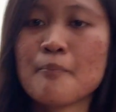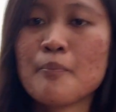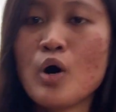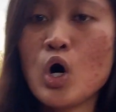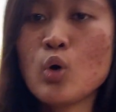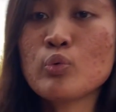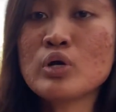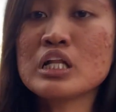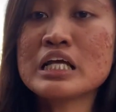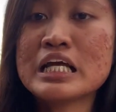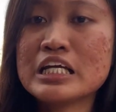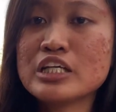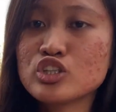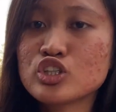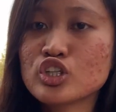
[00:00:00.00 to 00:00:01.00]
ball will
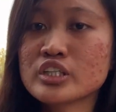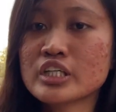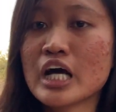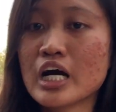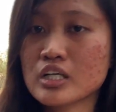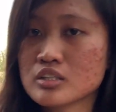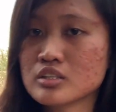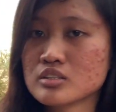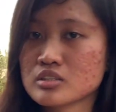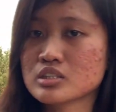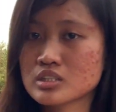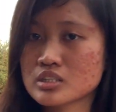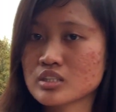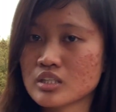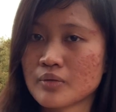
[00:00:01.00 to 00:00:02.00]
hit your
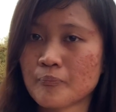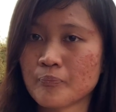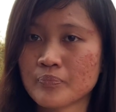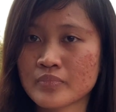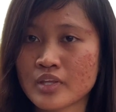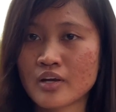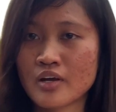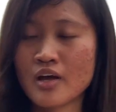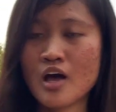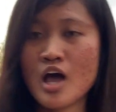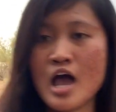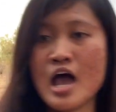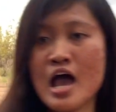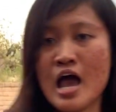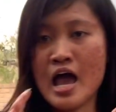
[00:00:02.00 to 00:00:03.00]
knuckles.
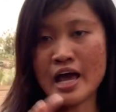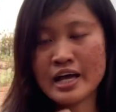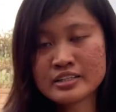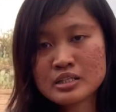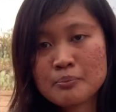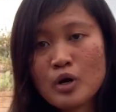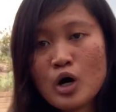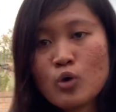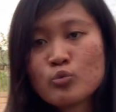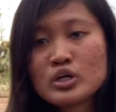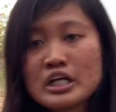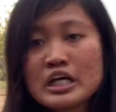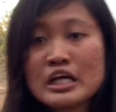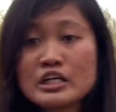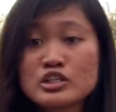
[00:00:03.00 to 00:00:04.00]
And the ball
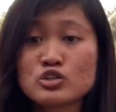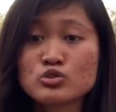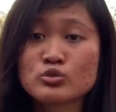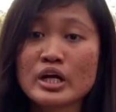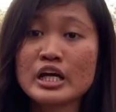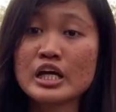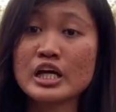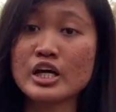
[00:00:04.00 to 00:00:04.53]
will hit you right